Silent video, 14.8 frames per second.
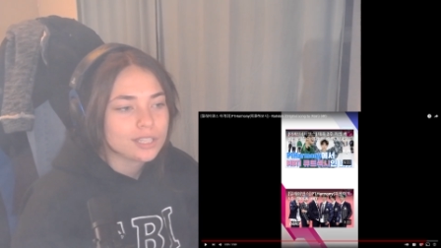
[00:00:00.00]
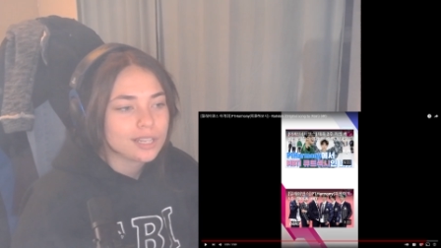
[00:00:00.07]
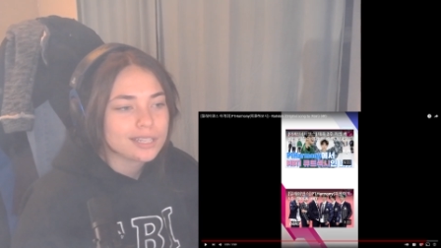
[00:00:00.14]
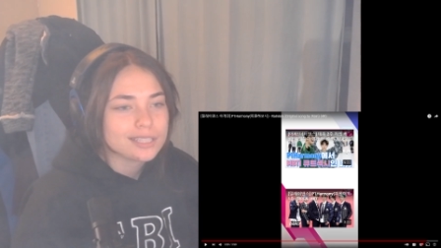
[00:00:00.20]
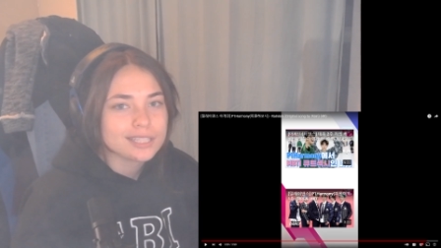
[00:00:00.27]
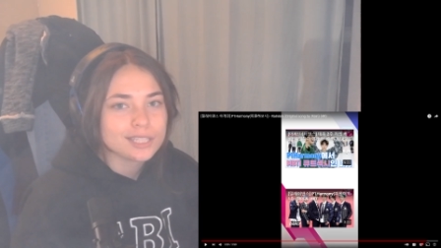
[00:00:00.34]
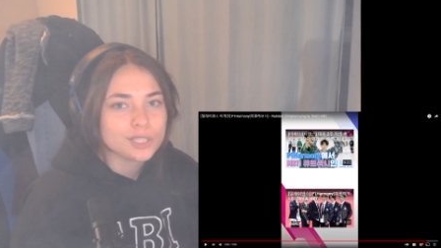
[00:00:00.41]

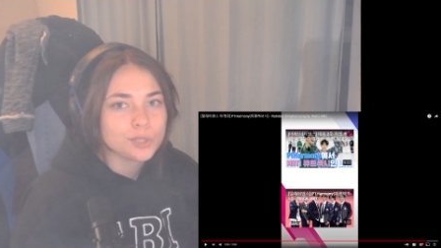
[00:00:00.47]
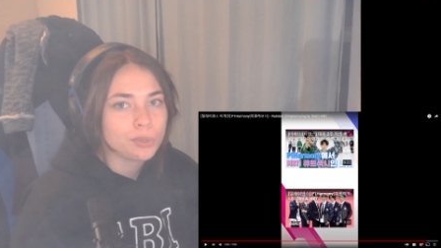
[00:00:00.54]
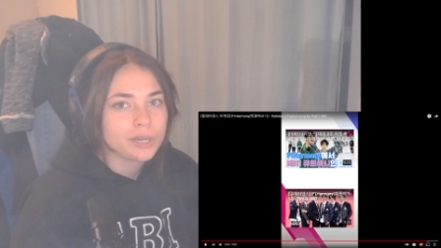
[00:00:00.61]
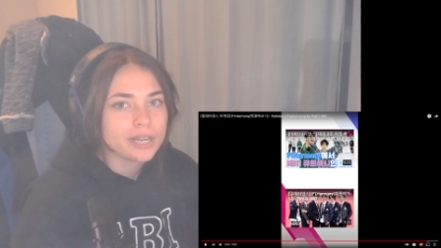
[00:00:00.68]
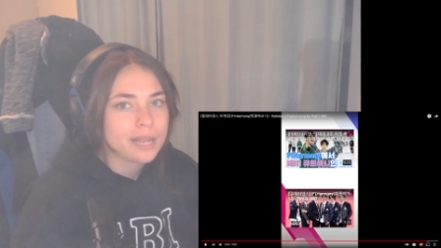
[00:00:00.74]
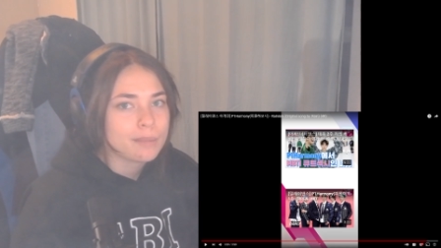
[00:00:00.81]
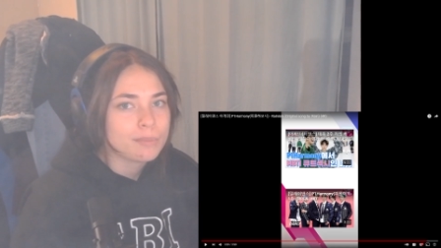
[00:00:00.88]
Since
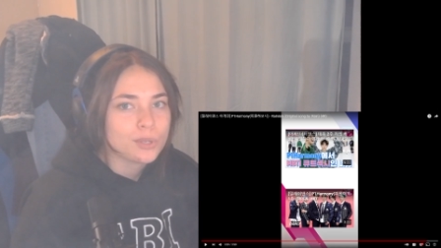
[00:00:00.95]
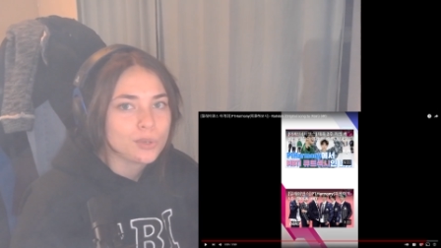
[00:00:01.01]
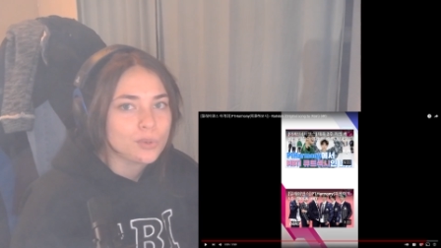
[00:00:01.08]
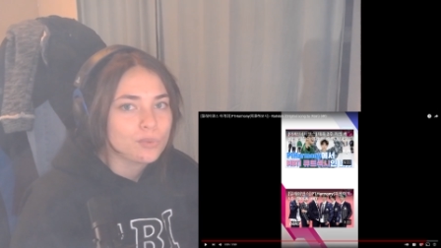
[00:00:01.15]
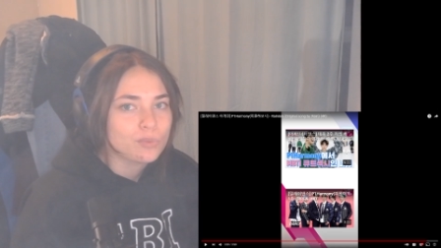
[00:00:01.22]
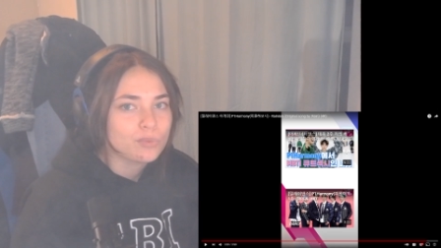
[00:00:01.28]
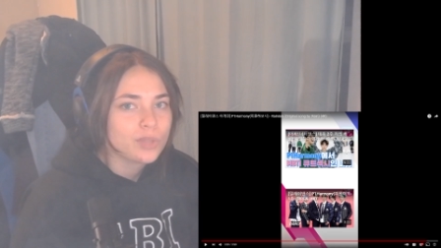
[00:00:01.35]
pre-debut,
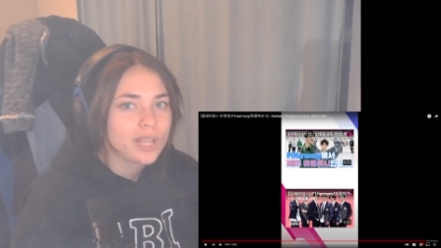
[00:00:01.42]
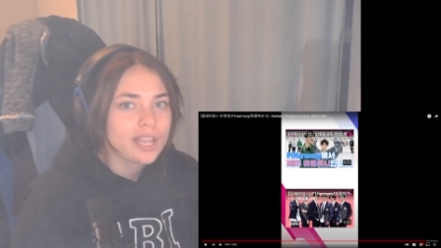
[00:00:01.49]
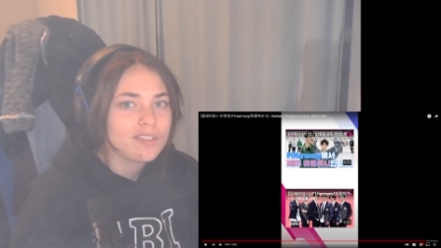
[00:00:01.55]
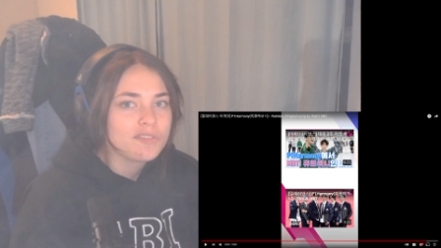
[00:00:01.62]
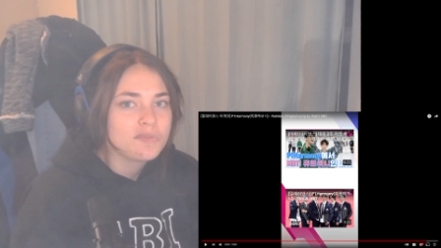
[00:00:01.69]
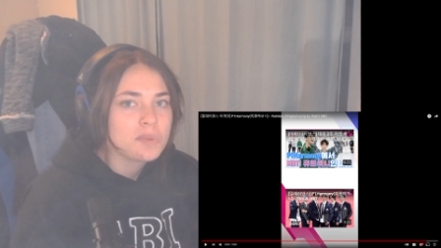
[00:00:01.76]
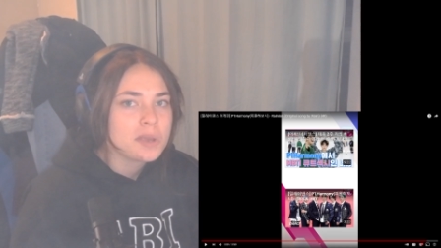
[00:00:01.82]

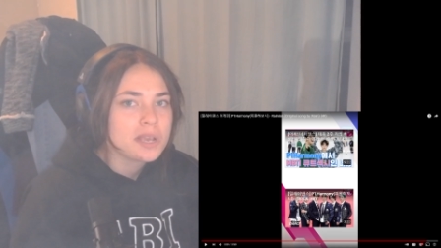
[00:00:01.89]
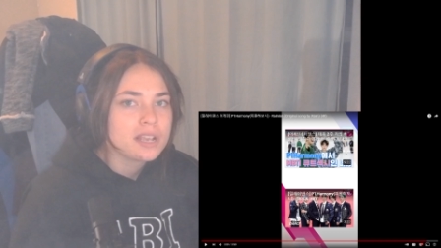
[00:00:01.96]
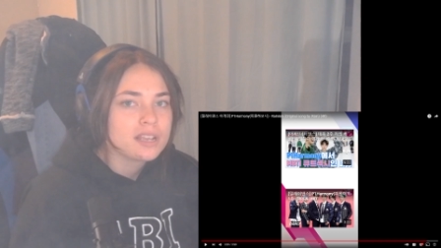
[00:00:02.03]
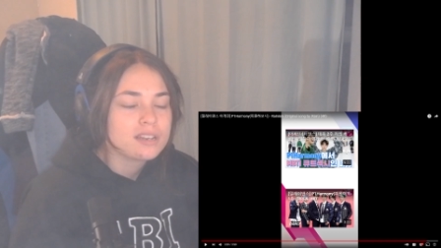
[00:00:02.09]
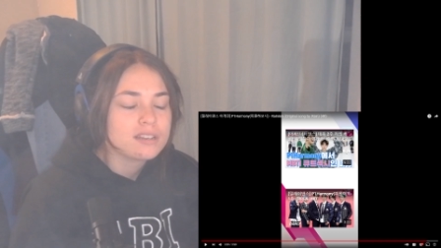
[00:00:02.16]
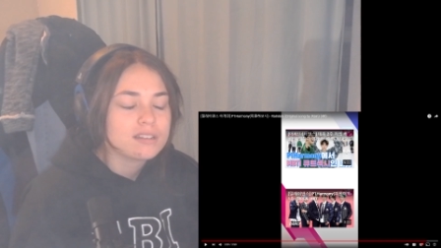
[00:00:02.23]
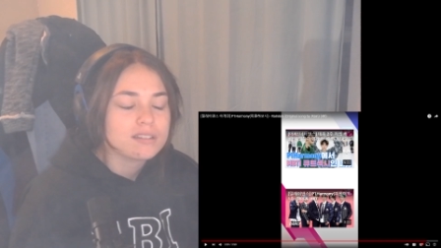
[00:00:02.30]
they've
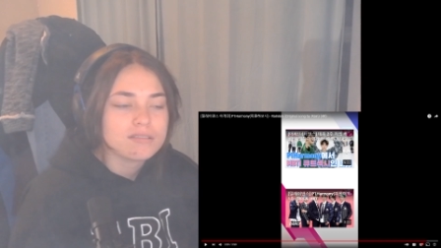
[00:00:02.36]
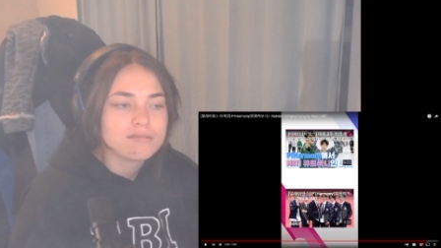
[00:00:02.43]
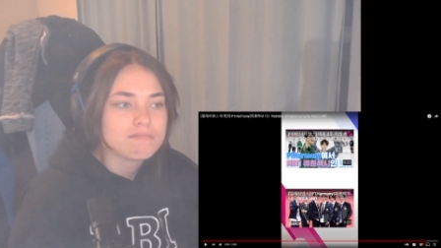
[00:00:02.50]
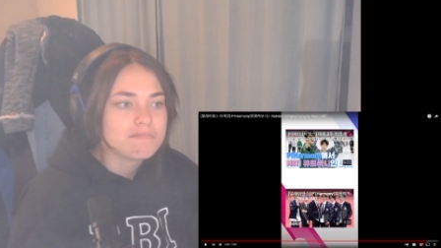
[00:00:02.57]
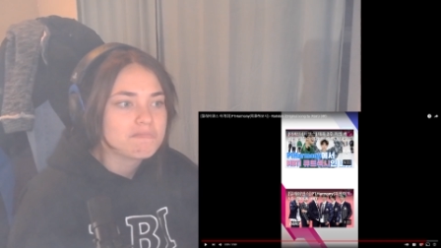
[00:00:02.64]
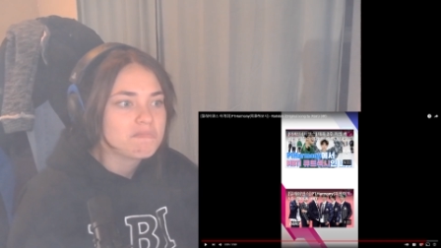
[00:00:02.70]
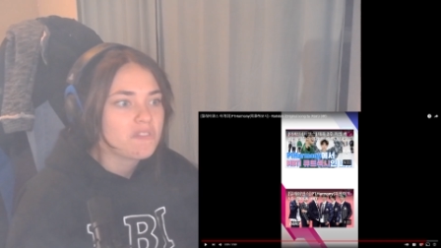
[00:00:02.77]
been
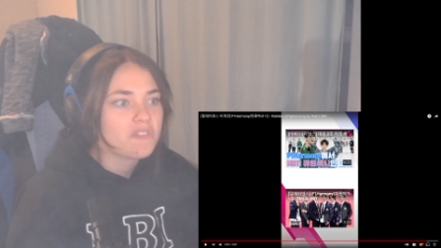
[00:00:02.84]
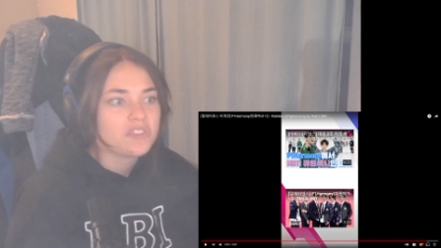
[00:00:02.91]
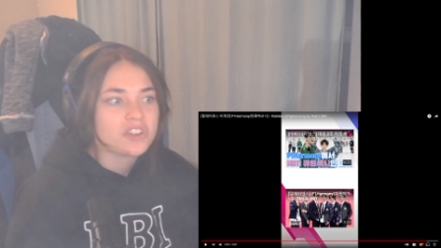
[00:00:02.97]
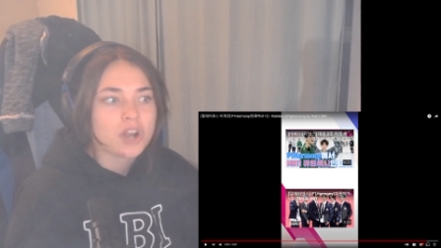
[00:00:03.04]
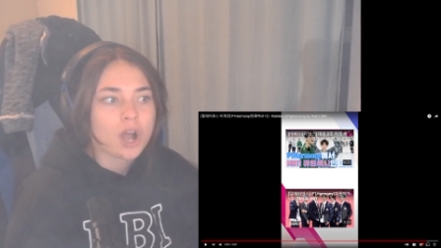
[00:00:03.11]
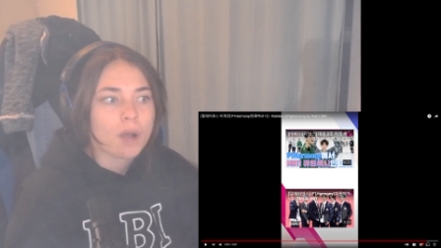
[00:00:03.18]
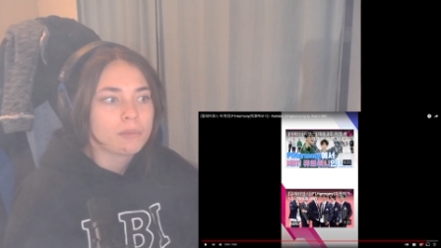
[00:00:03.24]

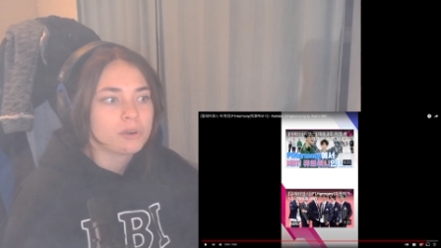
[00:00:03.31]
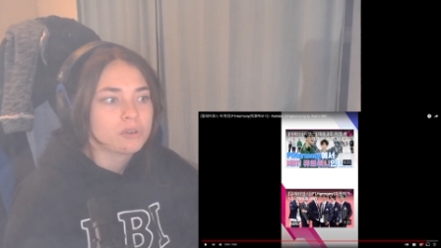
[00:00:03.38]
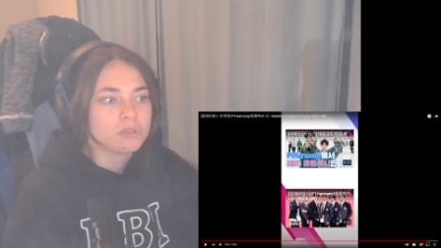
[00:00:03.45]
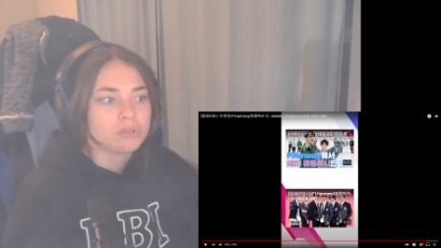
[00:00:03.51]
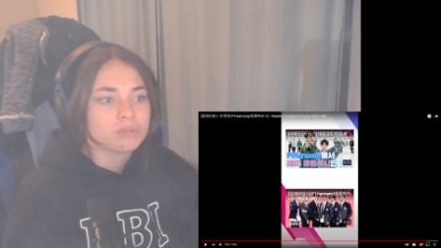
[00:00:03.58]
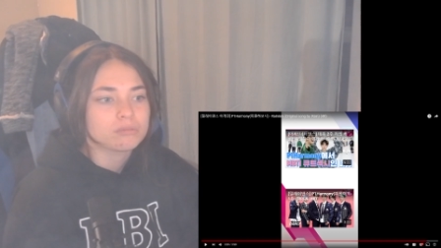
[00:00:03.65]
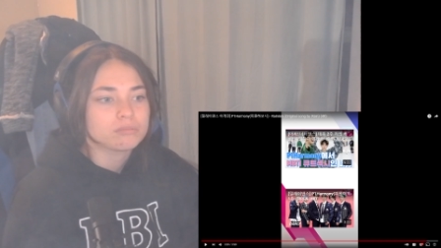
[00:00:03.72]

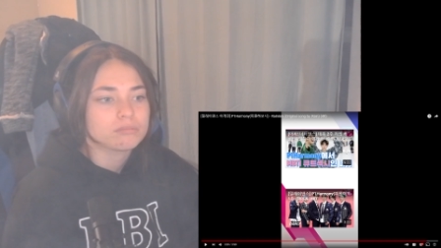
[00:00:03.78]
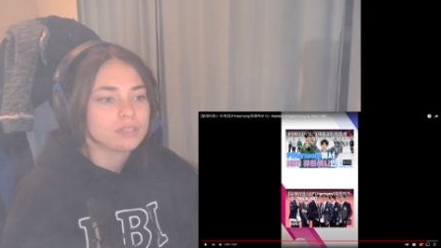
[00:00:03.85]
phenomenal.